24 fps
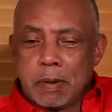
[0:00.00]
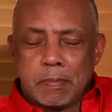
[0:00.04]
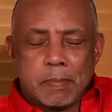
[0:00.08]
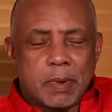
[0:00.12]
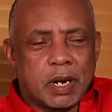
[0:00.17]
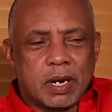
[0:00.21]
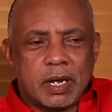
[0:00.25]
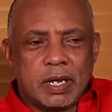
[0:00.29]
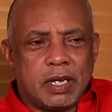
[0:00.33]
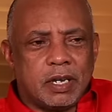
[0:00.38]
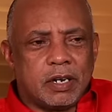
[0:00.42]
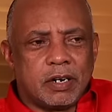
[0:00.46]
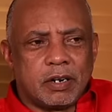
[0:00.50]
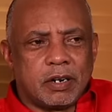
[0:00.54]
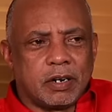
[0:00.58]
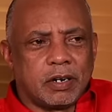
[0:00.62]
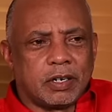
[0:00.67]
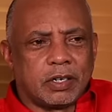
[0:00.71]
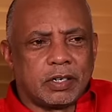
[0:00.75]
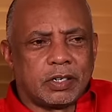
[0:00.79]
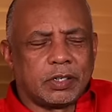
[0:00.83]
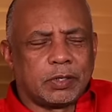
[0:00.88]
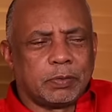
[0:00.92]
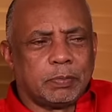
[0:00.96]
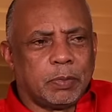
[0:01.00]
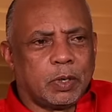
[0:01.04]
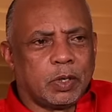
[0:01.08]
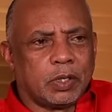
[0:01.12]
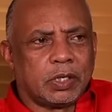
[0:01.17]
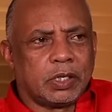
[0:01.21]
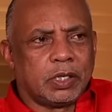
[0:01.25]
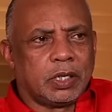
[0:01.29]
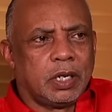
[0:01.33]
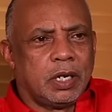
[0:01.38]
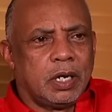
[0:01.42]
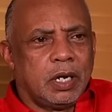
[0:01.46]
remember the years,
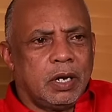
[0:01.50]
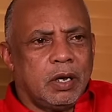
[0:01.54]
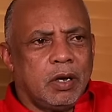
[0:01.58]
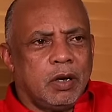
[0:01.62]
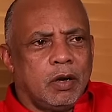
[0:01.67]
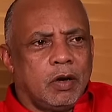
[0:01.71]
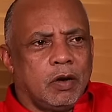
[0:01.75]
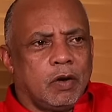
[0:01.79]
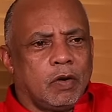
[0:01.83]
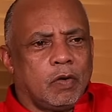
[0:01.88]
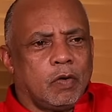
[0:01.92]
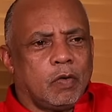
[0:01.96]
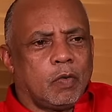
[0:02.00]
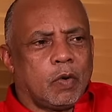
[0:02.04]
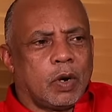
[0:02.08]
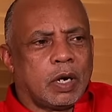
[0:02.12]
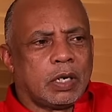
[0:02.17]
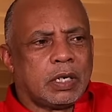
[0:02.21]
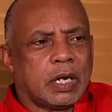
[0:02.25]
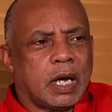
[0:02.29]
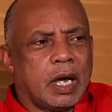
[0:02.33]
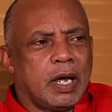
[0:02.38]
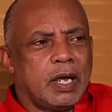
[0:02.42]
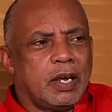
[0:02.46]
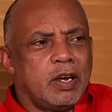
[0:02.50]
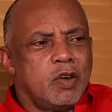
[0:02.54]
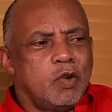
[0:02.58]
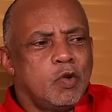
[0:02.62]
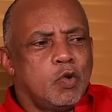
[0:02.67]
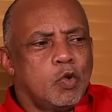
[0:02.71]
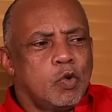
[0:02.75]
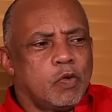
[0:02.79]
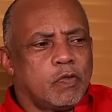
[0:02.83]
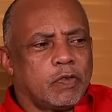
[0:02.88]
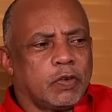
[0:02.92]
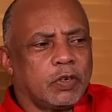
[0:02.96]
but what I
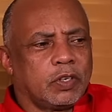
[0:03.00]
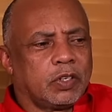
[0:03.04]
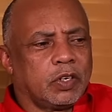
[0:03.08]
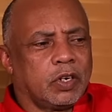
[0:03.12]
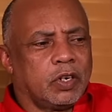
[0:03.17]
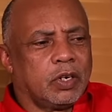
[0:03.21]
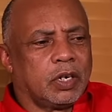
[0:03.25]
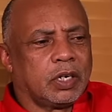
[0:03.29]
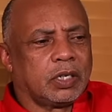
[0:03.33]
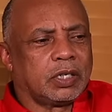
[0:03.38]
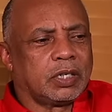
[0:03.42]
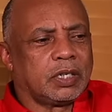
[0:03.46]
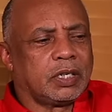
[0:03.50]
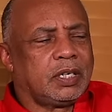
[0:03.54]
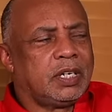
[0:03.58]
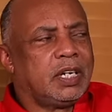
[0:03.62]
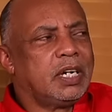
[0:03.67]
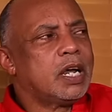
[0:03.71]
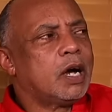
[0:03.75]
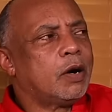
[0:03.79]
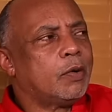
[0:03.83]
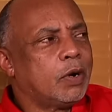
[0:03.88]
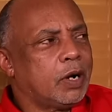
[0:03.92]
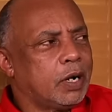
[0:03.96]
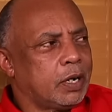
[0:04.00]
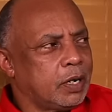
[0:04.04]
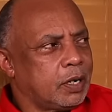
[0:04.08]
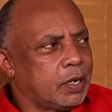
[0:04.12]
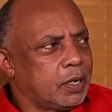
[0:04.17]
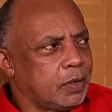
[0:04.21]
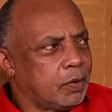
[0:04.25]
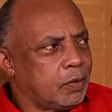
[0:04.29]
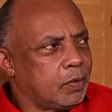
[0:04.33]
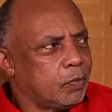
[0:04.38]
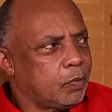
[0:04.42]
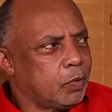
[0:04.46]
know for certain is Tinawan
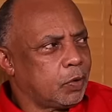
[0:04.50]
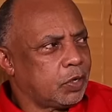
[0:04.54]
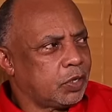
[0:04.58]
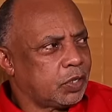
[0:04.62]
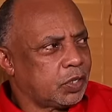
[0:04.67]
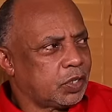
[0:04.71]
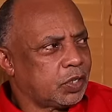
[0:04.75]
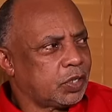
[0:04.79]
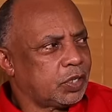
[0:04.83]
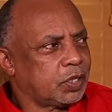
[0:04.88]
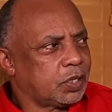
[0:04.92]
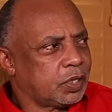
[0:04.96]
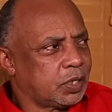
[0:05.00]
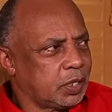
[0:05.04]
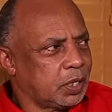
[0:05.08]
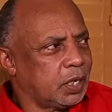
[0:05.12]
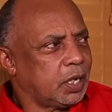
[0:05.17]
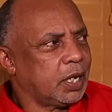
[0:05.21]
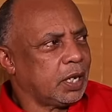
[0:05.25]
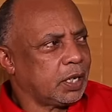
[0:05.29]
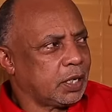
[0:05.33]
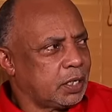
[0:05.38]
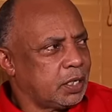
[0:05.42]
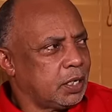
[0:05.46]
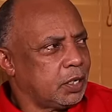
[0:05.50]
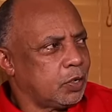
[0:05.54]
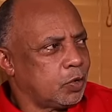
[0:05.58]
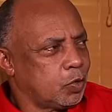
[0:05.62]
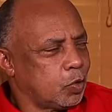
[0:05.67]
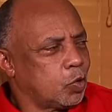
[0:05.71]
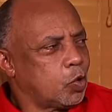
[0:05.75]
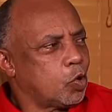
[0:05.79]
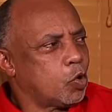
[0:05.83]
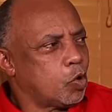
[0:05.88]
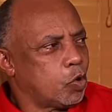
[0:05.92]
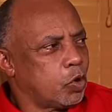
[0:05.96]
was selected
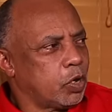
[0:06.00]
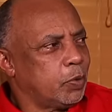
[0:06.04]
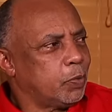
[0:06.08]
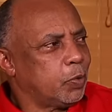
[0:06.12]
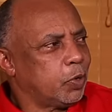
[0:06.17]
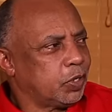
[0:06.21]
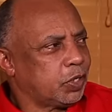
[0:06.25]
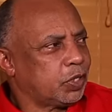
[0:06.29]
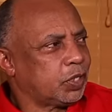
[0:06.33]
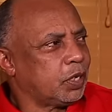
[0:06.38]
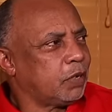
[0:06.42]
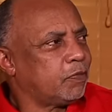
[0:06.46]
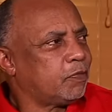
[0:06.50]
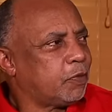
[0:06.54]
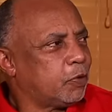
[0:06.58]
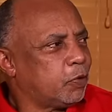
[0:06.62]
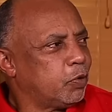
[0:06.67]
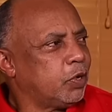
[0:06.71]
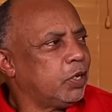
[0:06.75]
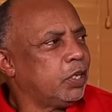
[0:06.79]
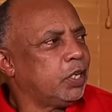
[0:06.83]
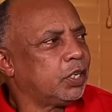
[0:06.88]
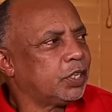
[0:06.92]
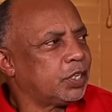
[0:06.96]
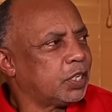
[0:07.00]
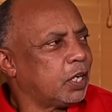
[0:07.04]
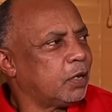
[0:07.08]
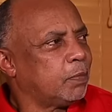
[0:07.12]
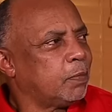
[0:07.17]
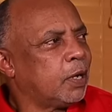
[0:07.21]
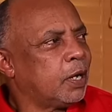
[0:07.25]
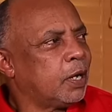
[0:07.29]
to go. He was a foundation